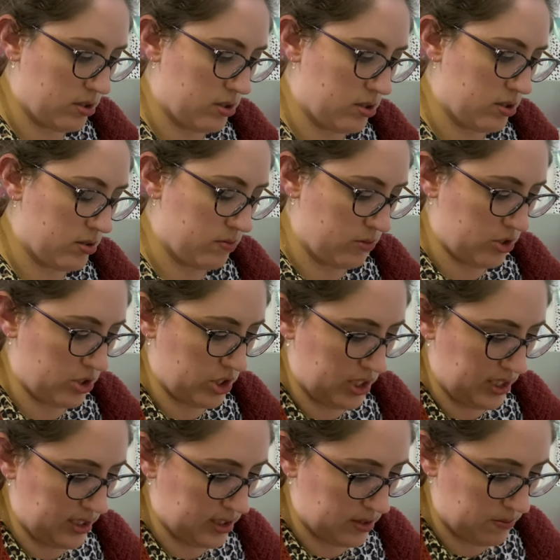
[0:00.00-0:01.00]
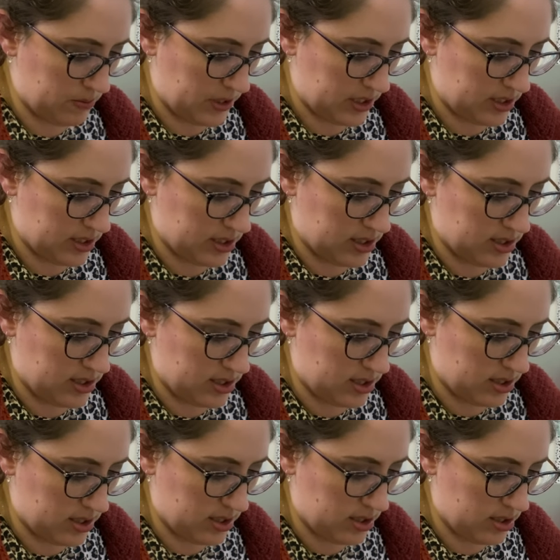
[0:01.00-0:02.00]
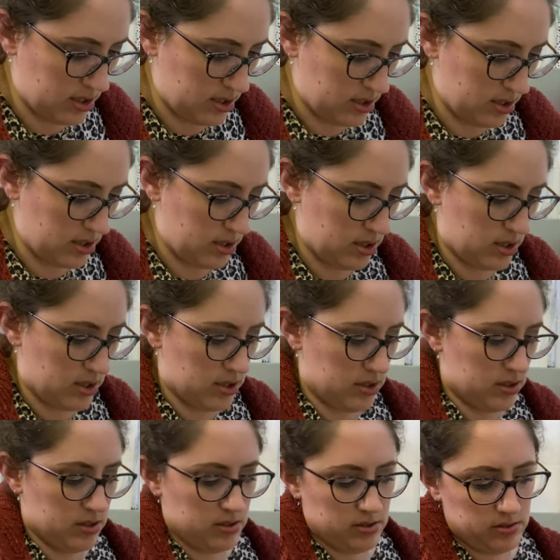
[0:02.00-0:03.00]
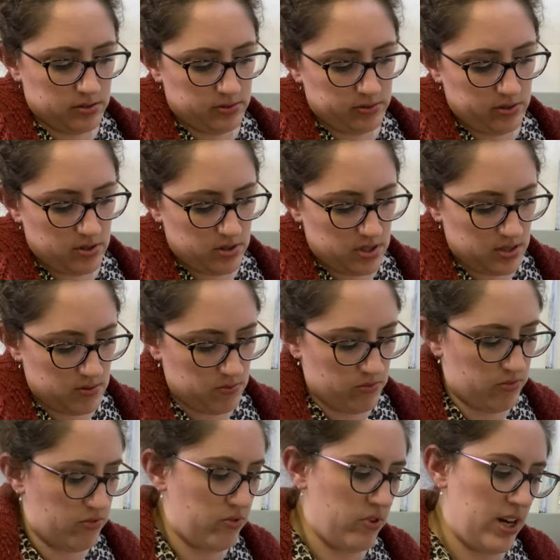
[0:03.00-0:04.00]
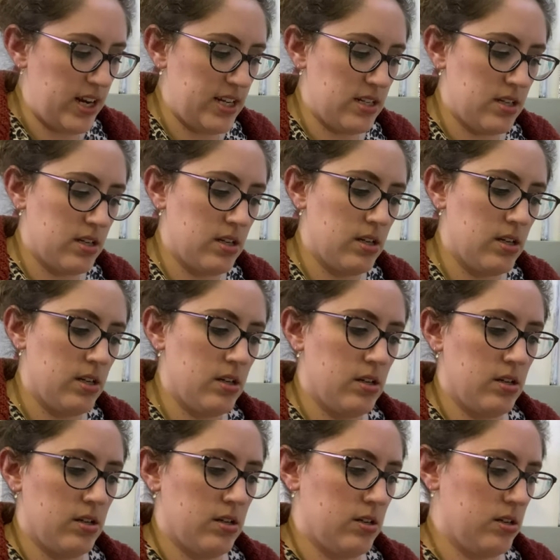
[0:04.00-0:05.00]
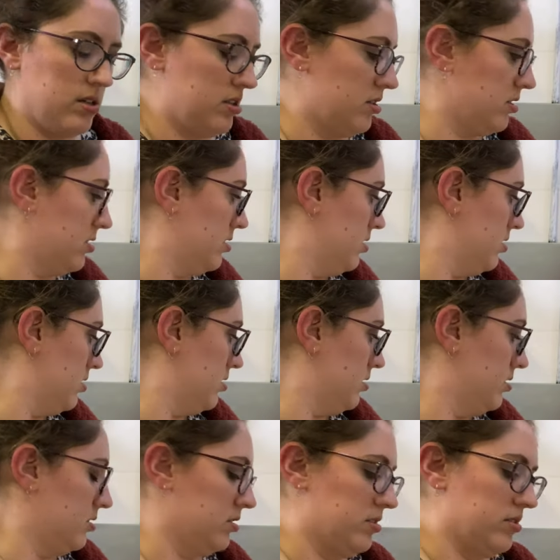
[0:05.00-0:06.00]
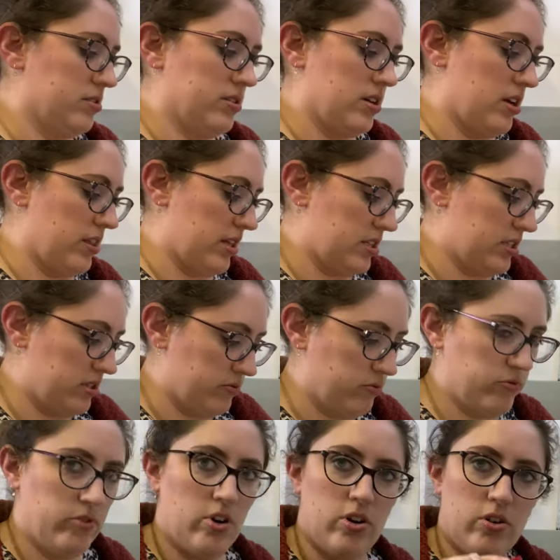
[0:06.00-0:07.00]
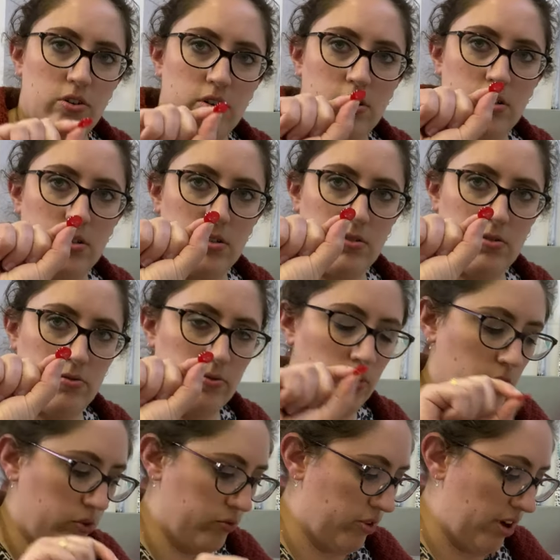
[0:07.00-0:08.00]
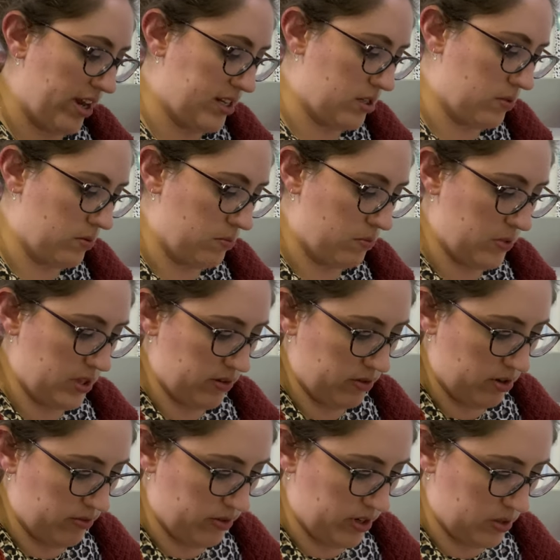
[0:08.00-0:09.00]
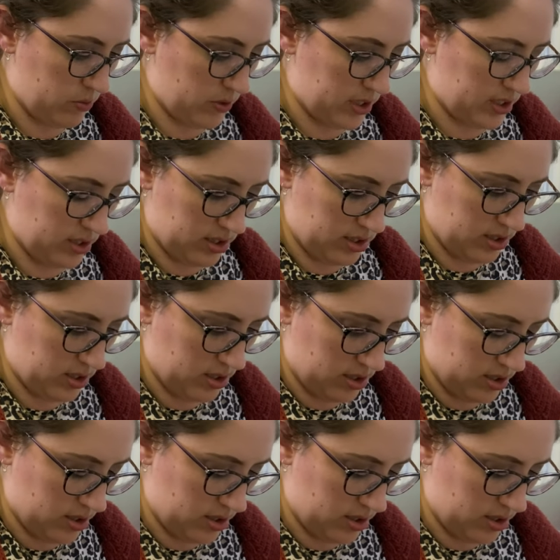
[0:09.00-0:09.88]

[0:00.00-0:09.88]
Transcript: Some jeans buttons. Got some red. No, that's the wrong red, but there are red ones.